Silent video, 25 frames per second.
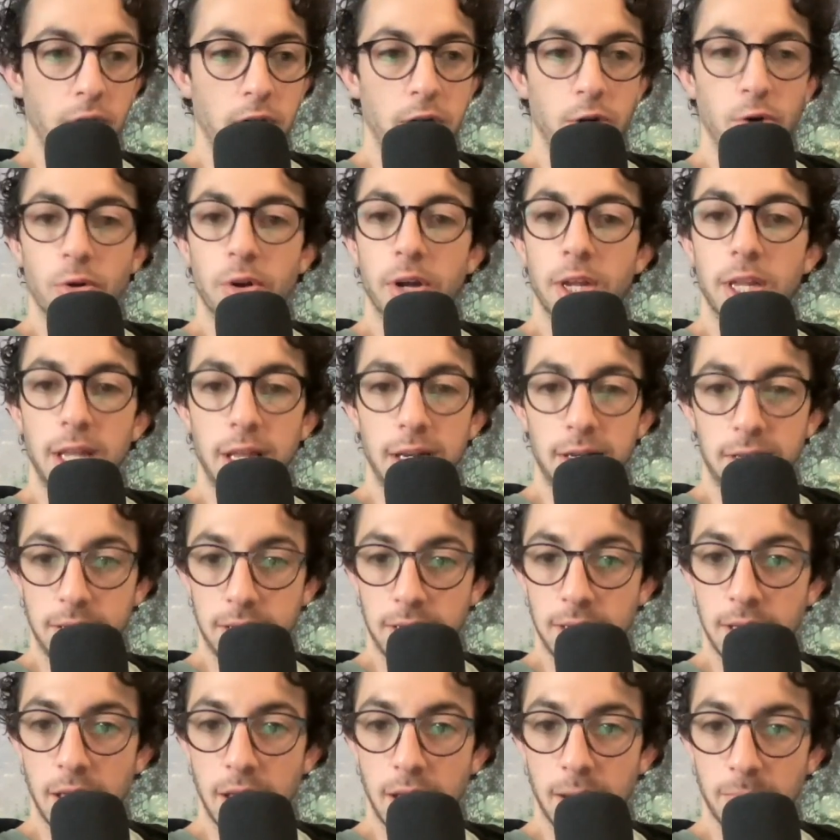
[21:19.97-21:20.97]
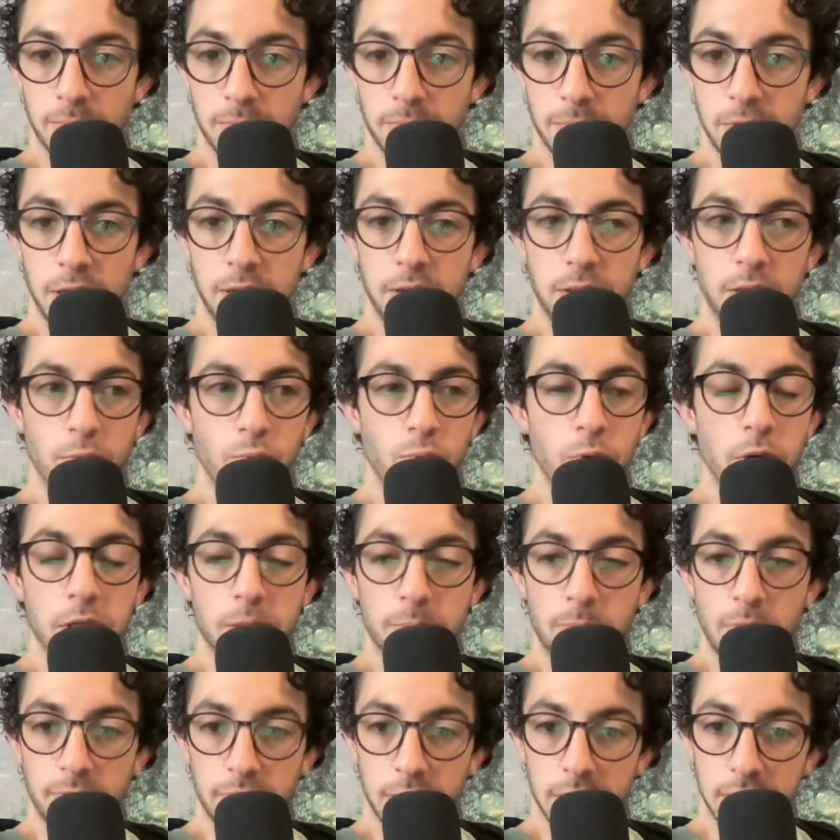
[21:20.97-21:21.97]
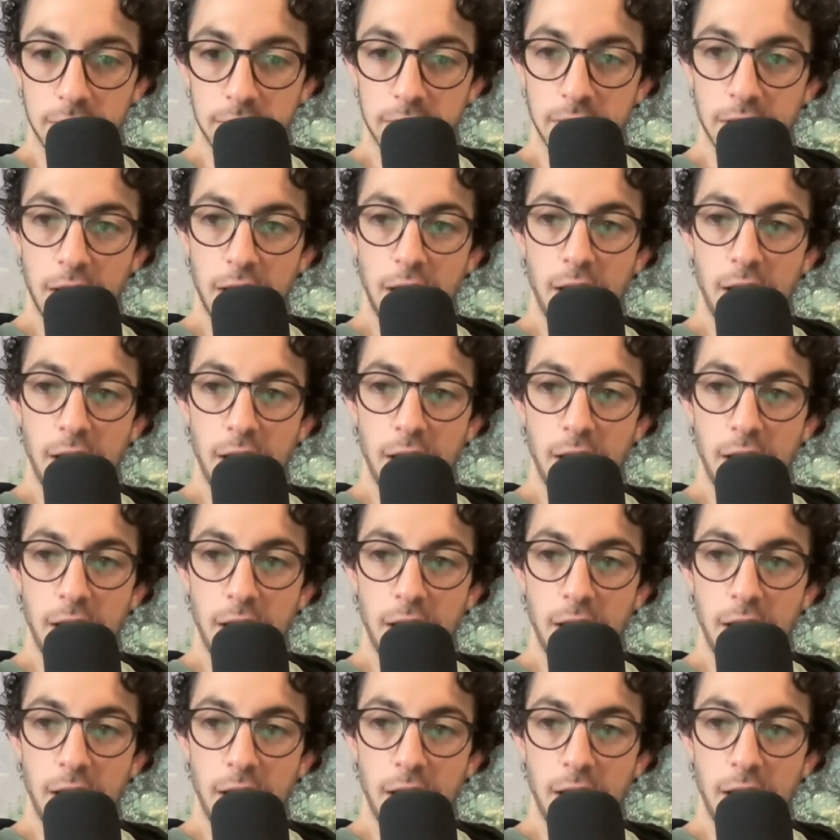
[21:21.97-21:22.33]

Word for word: You're already into the game, into the rhythm of it.